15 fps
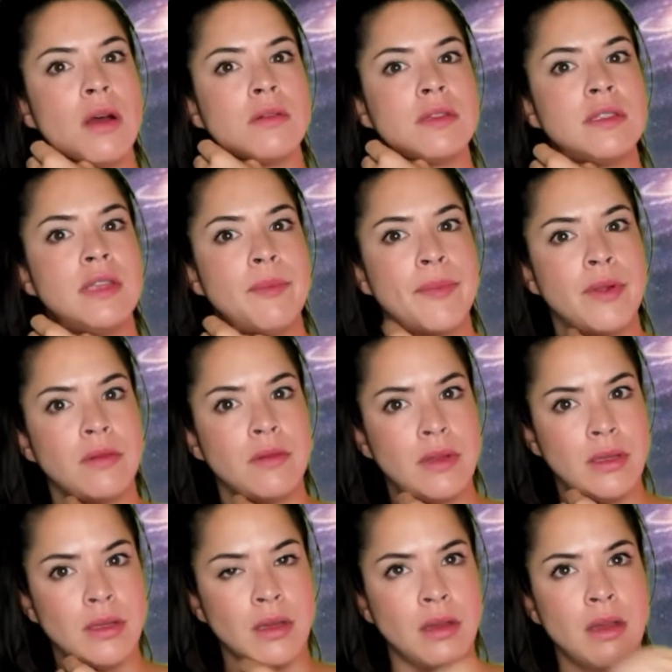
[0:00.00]

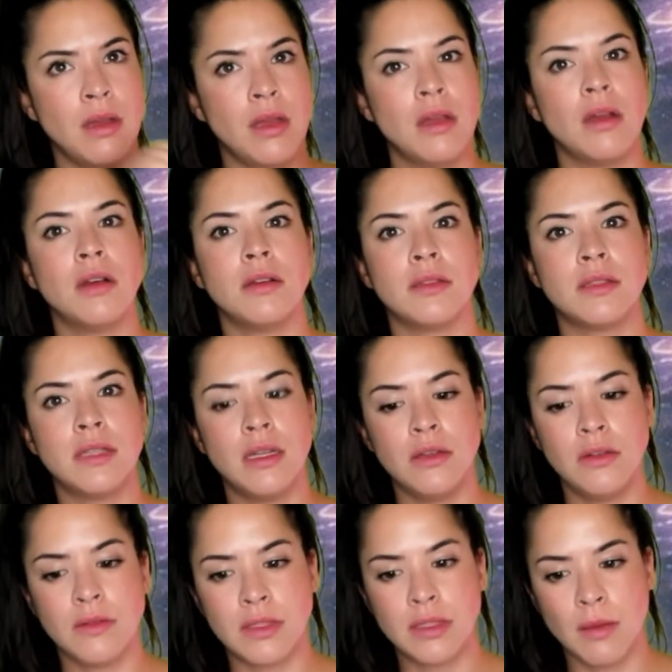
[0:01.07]
separately
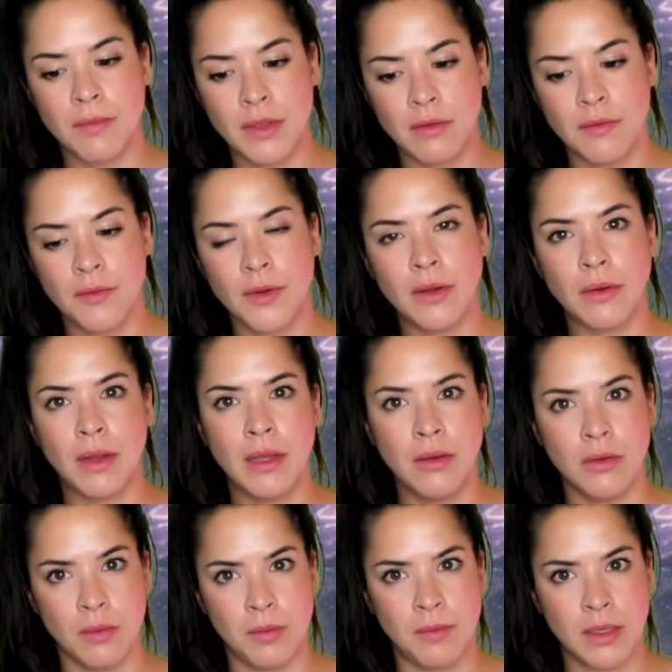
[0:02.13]
send you something for your
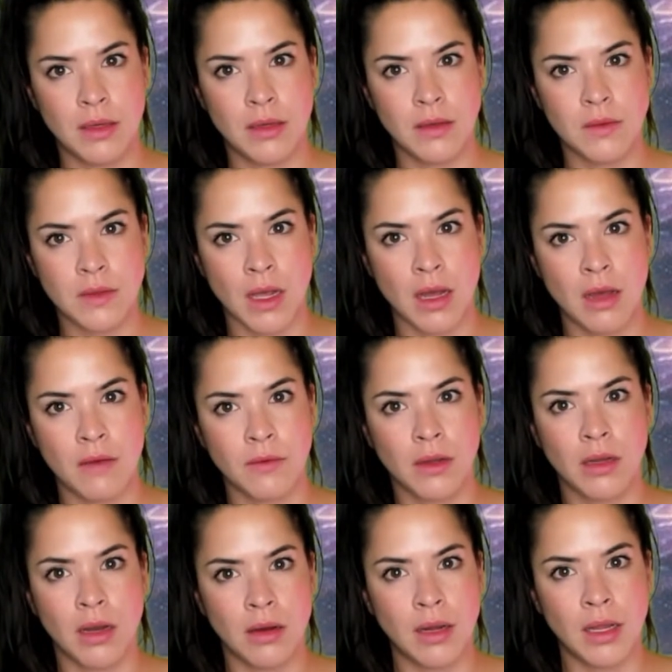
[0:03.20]
help because I have
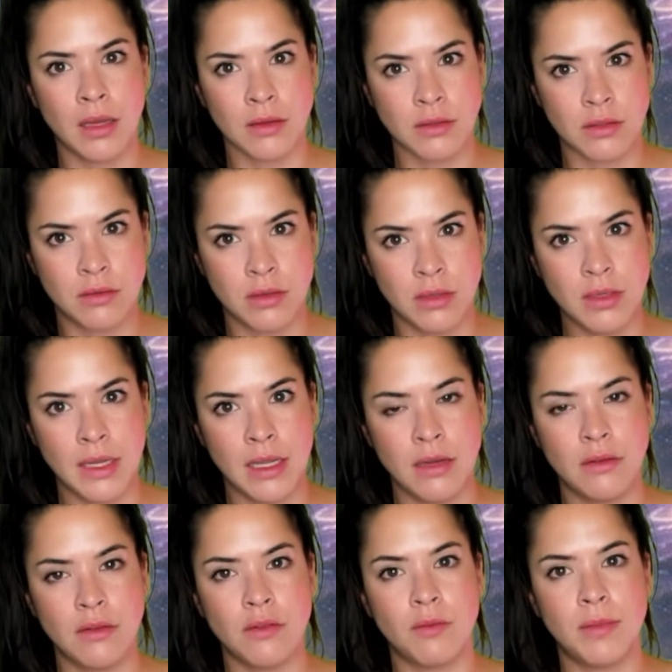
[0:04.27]
got extra
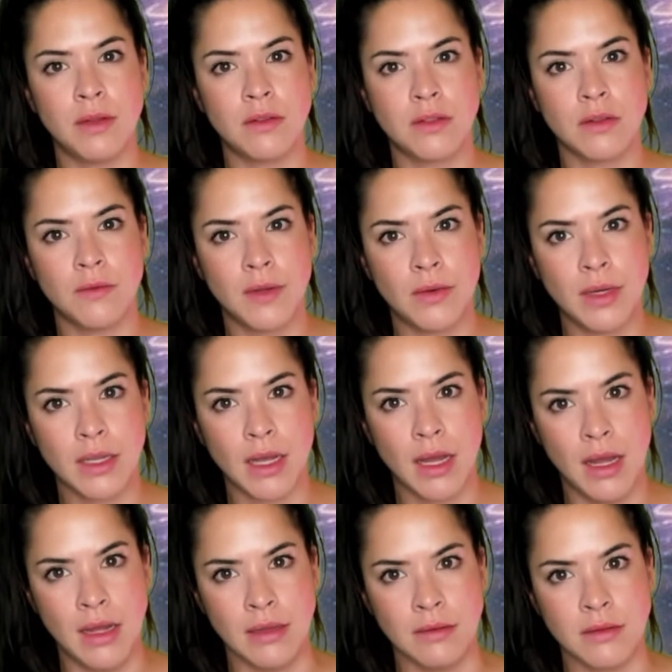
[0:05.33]
and you've been so very
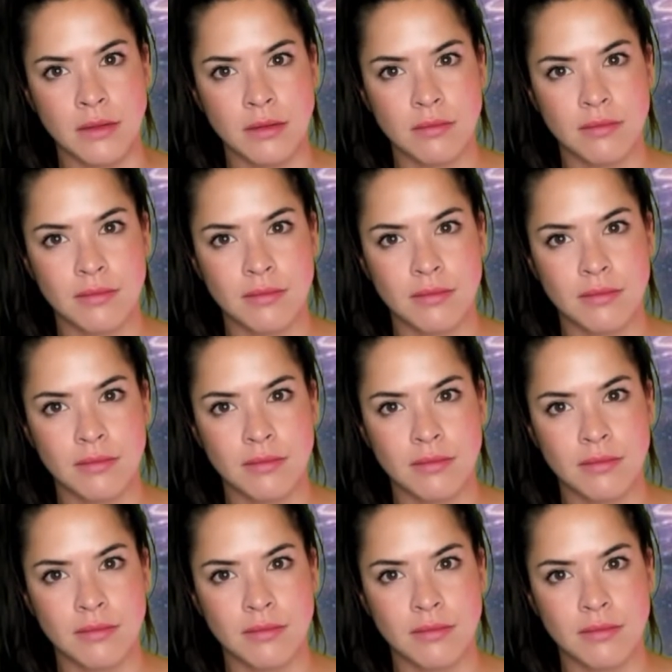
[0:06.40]
kind.